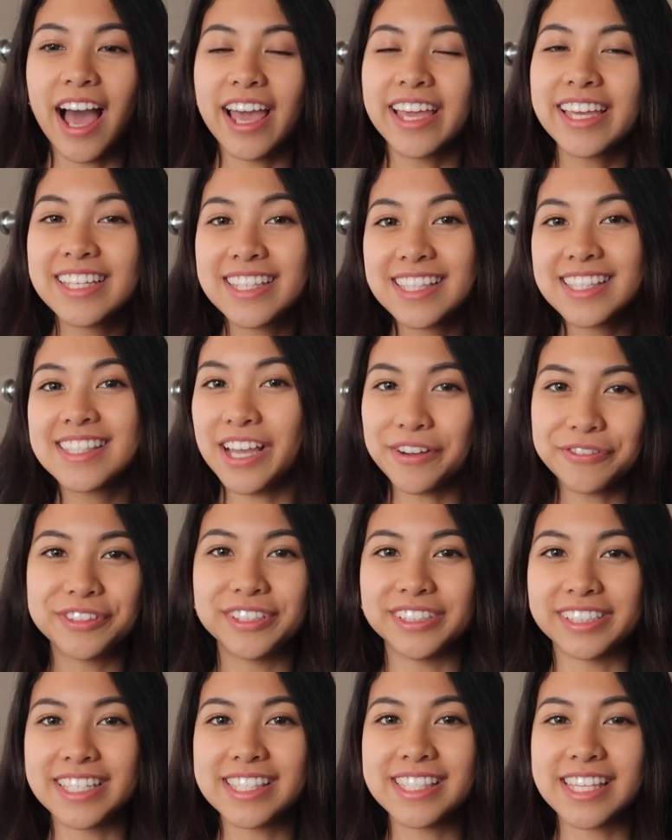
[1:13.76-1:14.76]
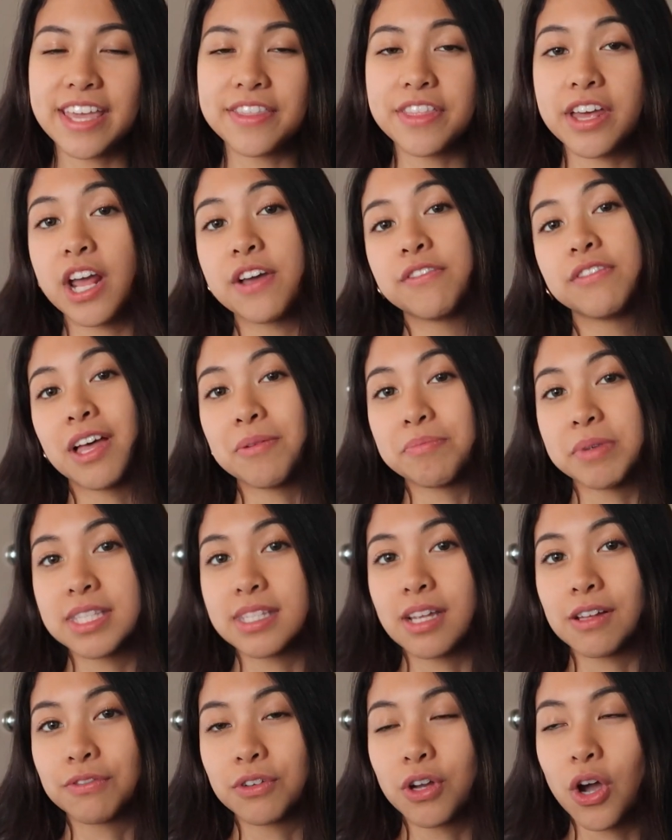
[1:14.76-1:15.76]
I can definitely say that I've let
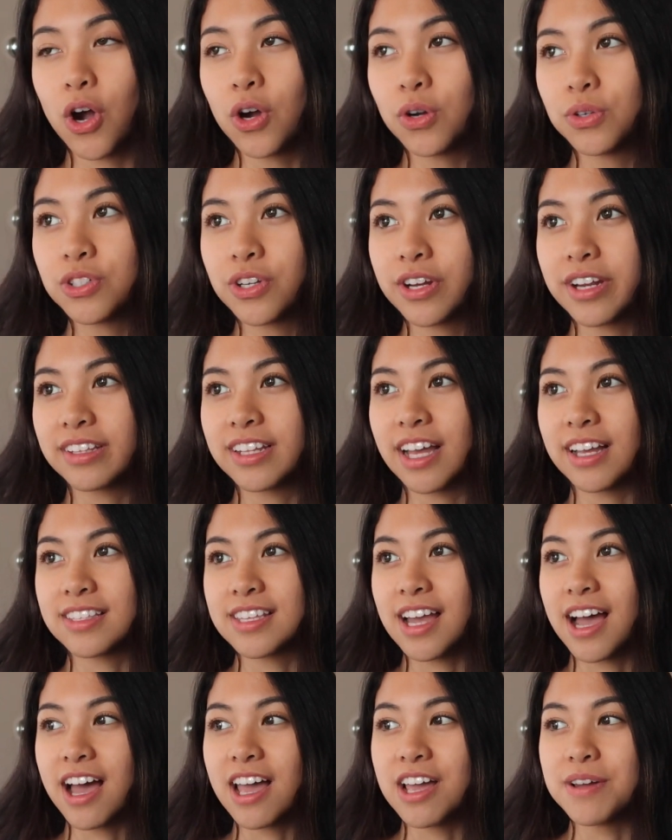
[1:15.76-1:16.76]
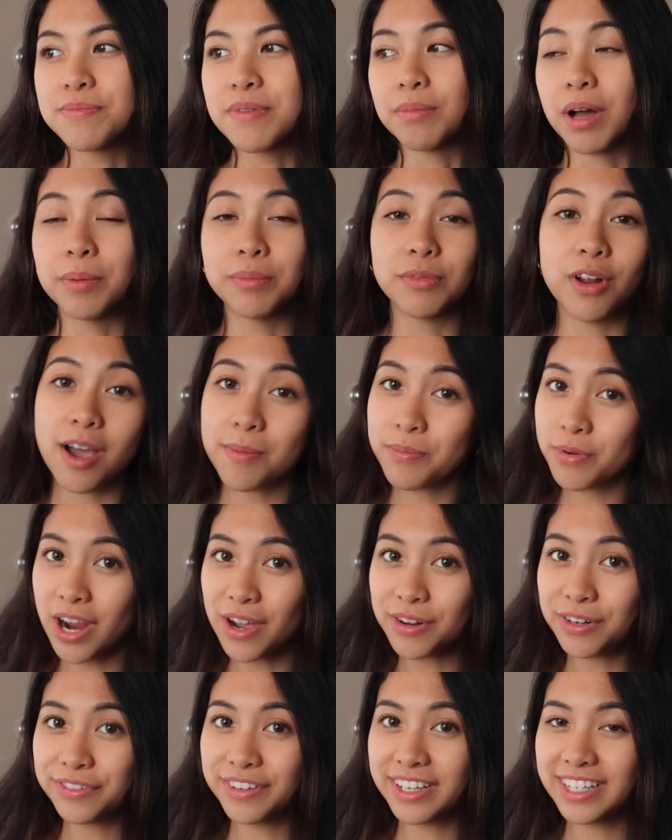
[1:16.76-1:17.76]
myself go during that time. I'm not
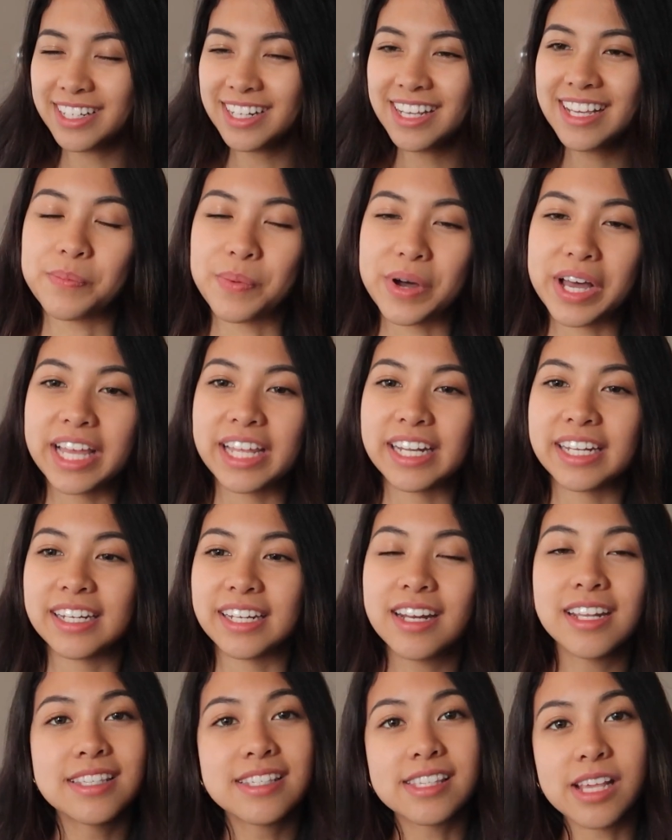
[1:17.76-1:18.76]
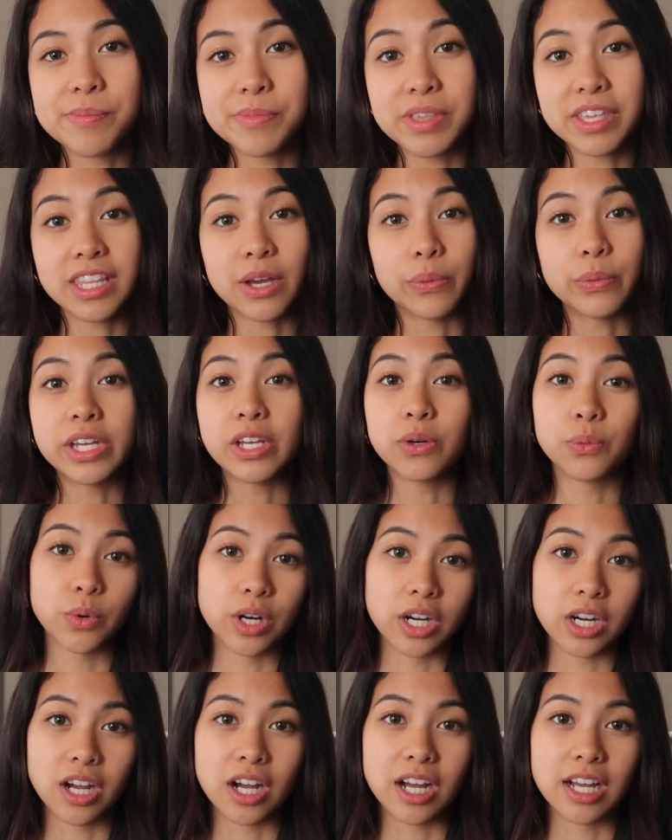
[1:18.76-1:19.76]
proud of it, but it is something that we can
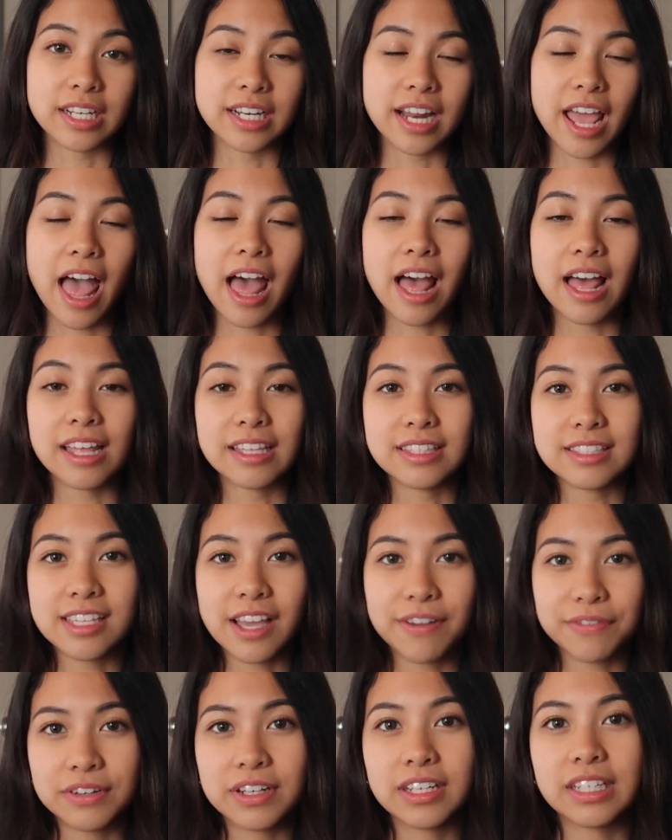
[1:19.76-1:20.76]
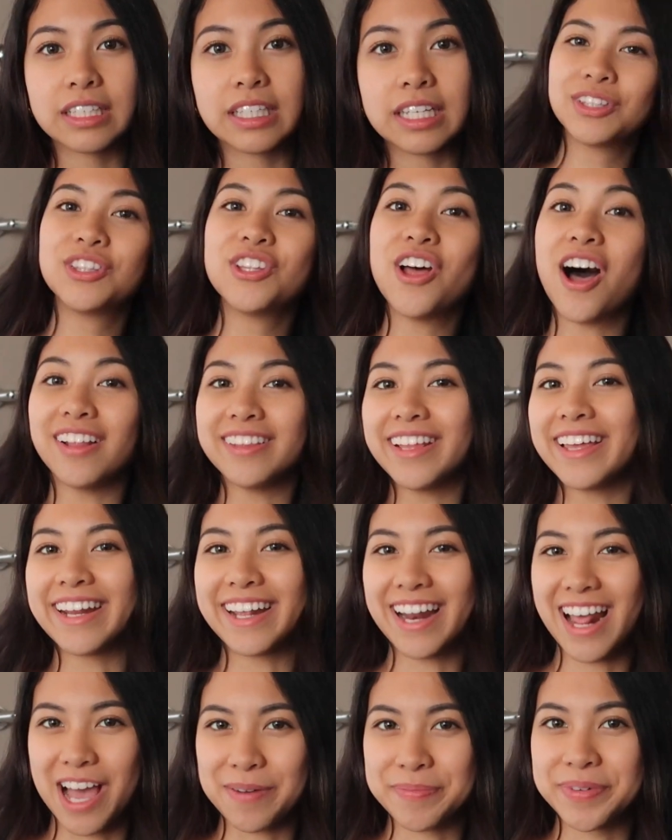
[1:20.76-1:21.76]
work on and definitely not let
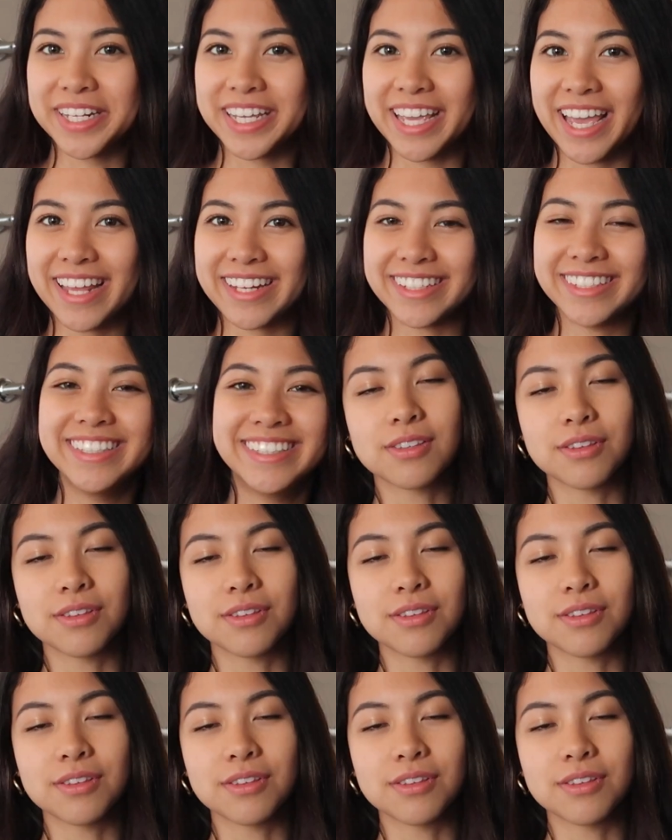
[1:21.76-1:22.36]
it happen again.